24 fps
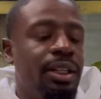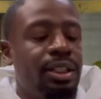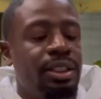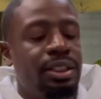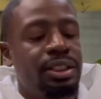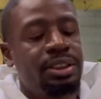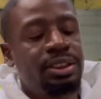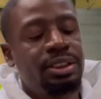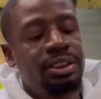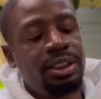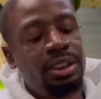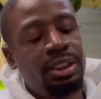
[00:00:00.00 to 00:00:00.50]

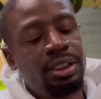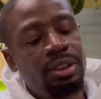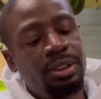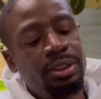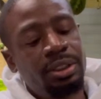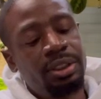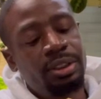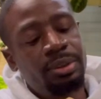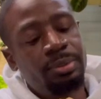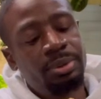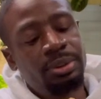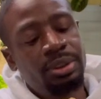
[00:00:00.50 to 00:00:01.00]
these
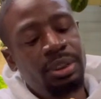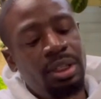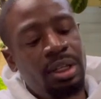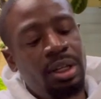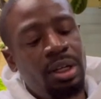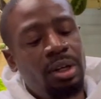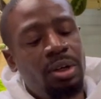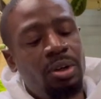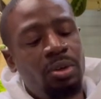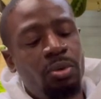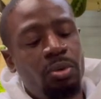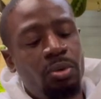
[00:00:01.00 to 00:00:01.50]
Syngoniums
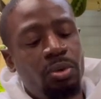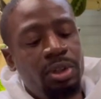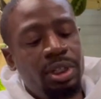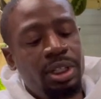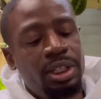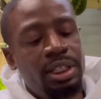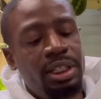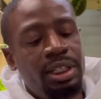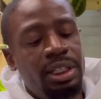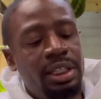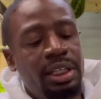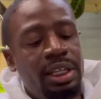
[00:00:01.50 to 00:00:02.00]

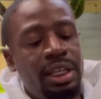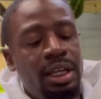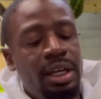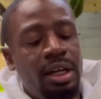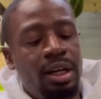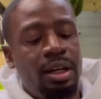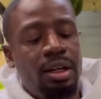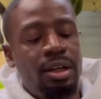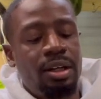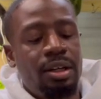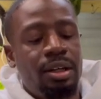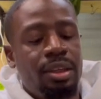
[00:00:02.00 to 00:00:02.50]
really
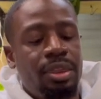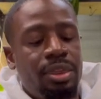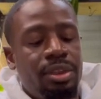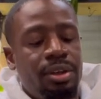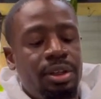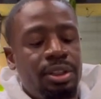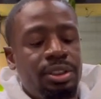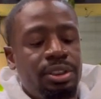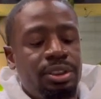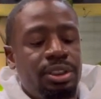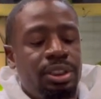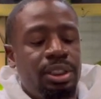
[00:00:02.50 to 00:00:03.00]
are
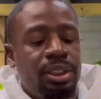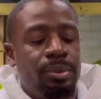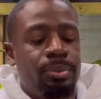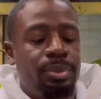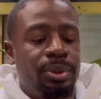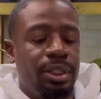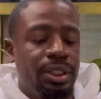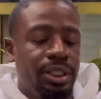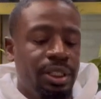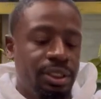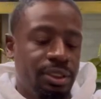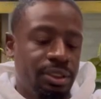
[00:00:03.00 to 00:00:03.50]
thirsty
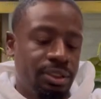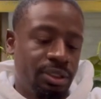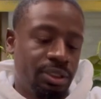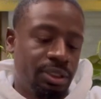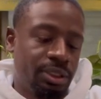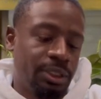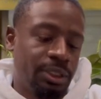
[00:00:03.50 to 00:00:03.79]
plants,